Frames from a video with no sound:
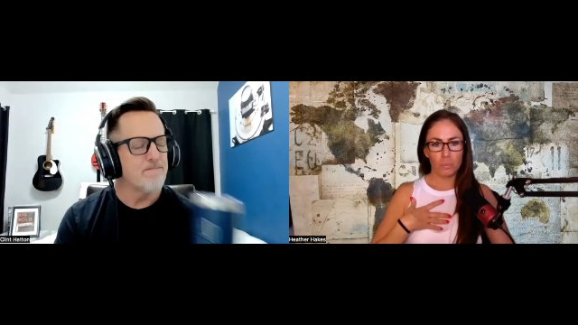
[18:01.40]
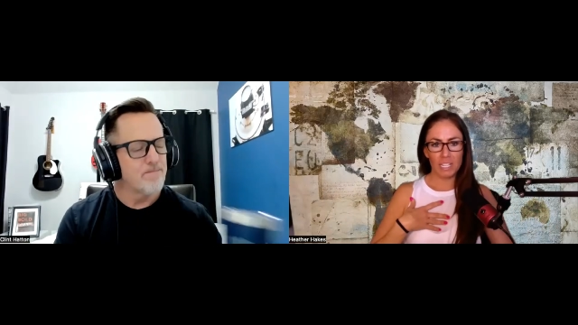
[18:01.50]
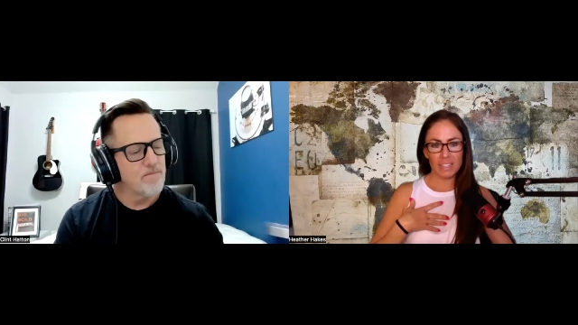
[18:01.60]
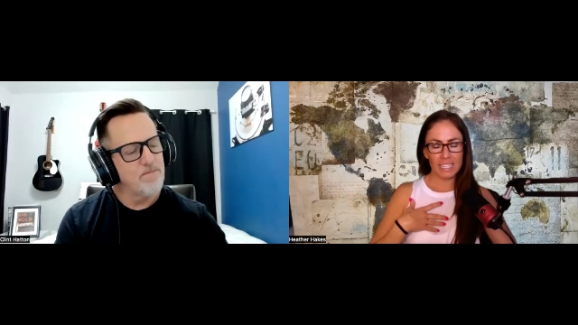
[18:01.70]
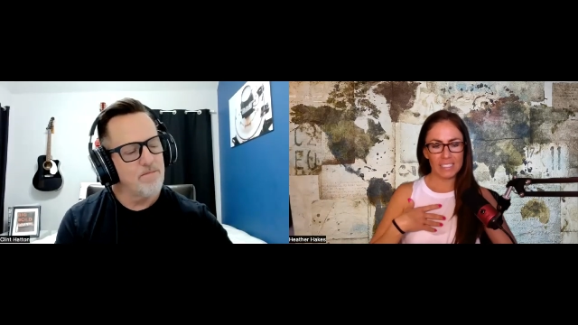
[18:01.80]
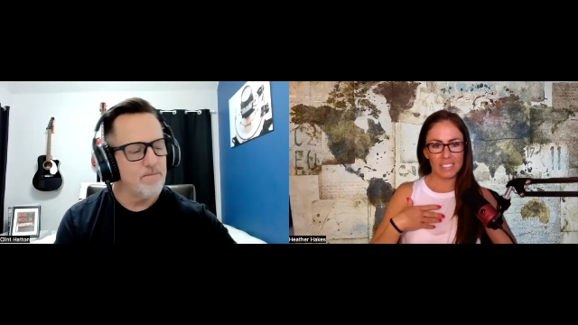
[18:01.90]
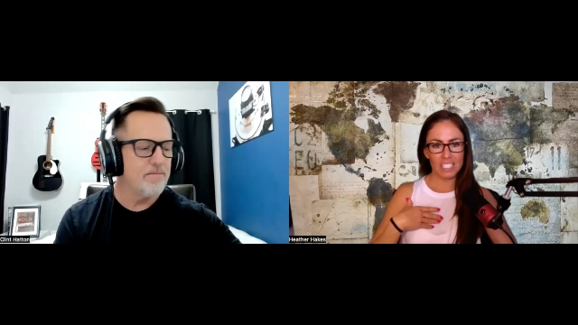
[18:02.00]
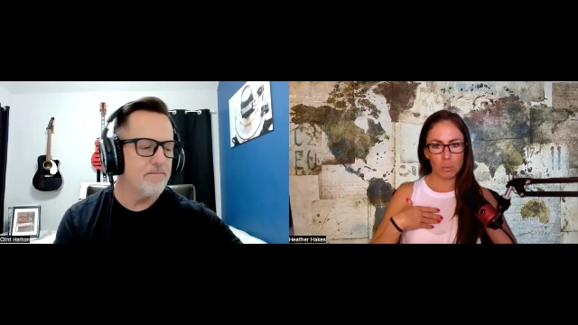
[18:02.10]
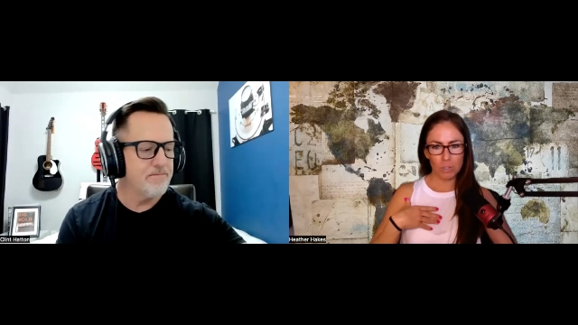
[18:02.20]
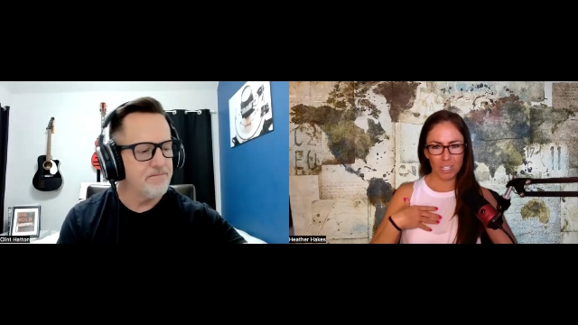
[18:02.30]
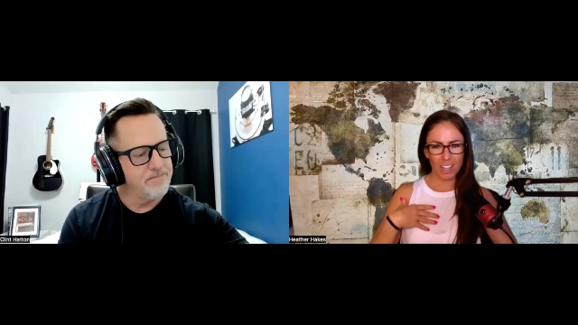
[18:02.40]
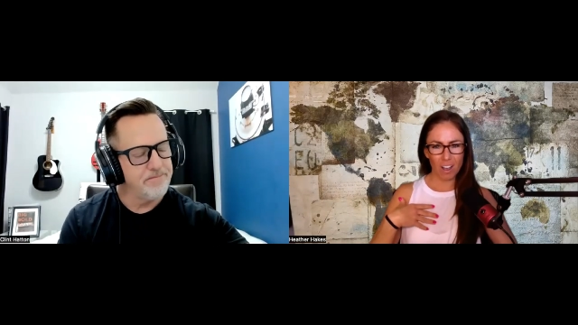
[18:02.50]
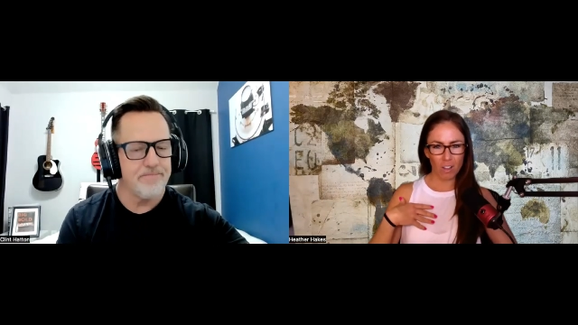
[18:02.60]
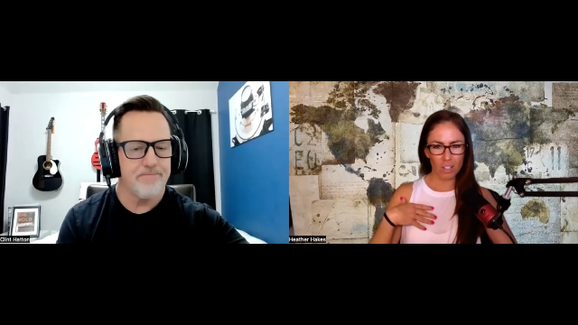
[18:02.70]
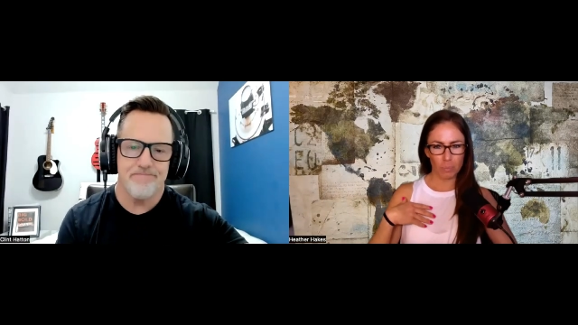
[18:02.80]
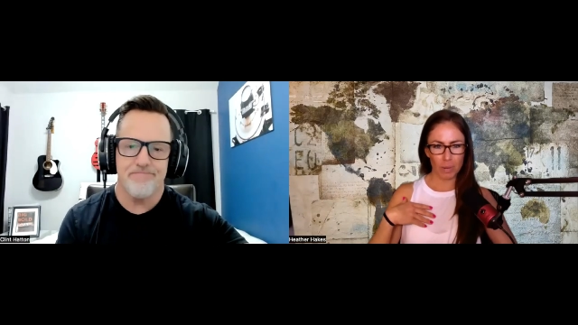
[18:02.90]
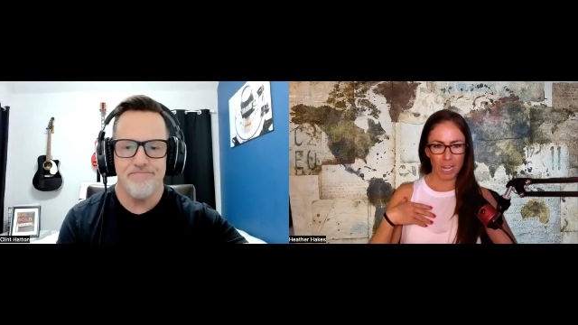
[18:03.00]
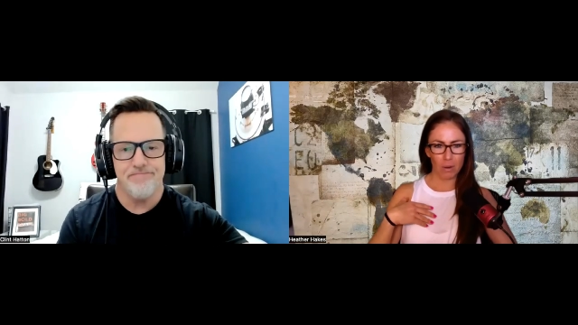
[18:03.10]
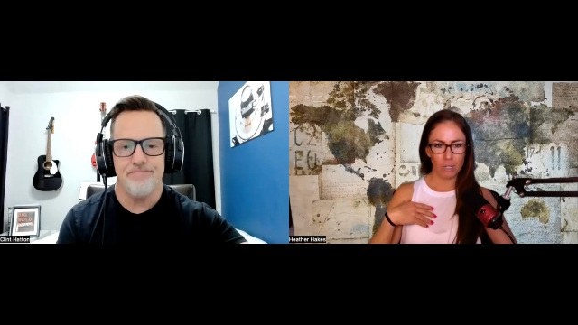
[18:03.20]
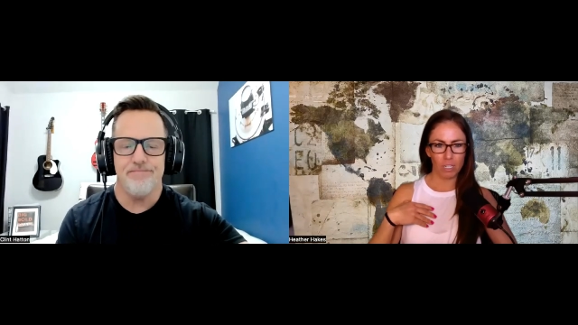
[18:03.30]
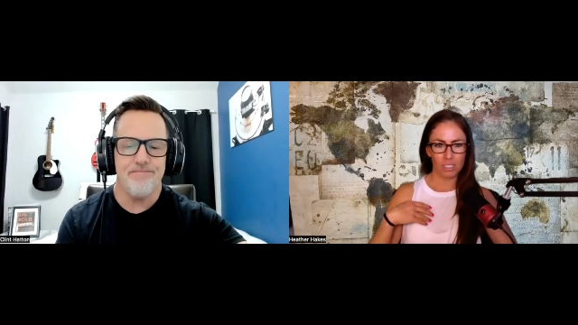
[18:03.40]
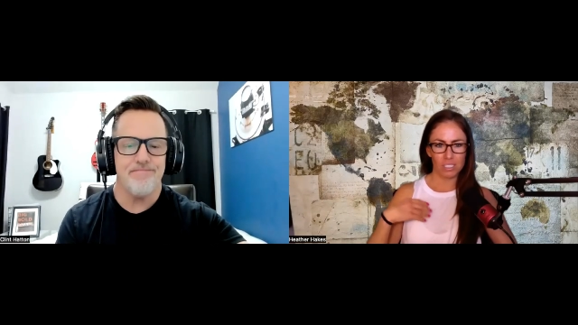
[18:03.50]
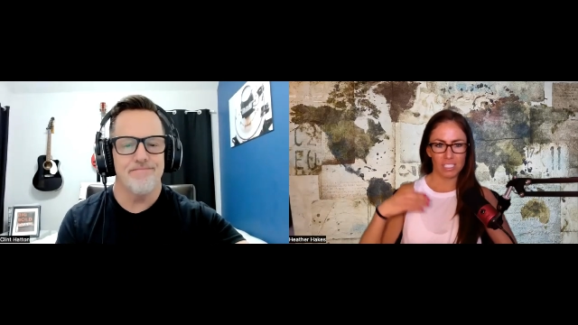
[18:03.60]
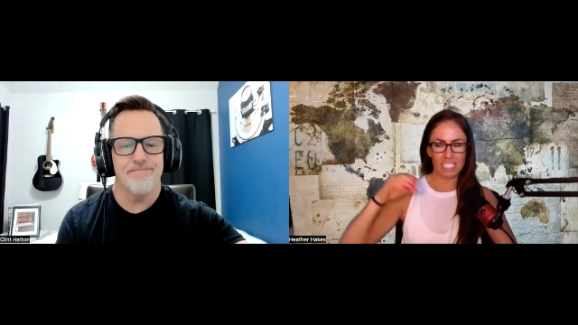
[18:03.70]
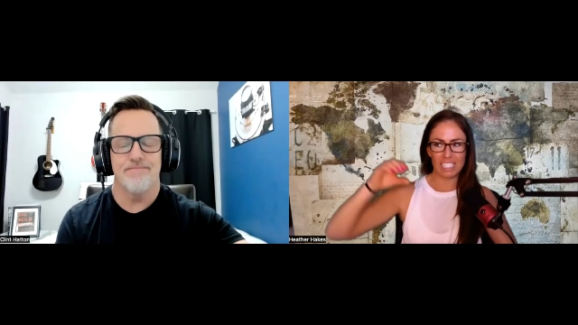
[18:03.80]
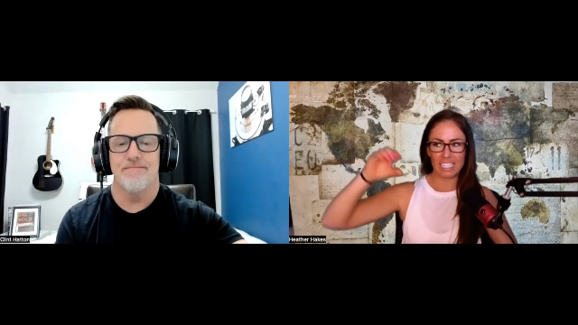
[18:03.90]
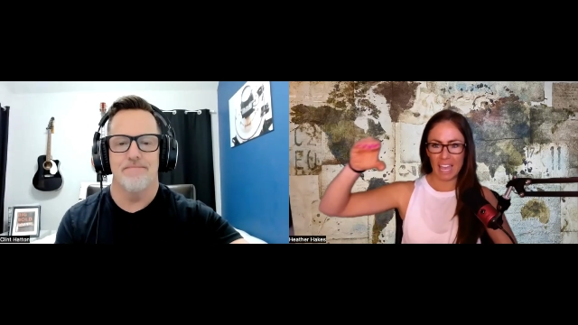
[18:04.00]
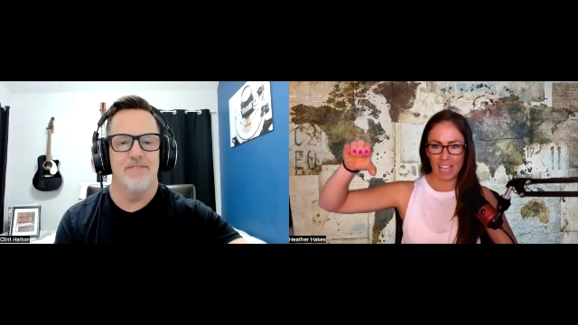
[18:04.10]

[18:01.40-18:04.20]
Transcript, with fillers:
Speaker 1: for me, that's still putting all your power seeking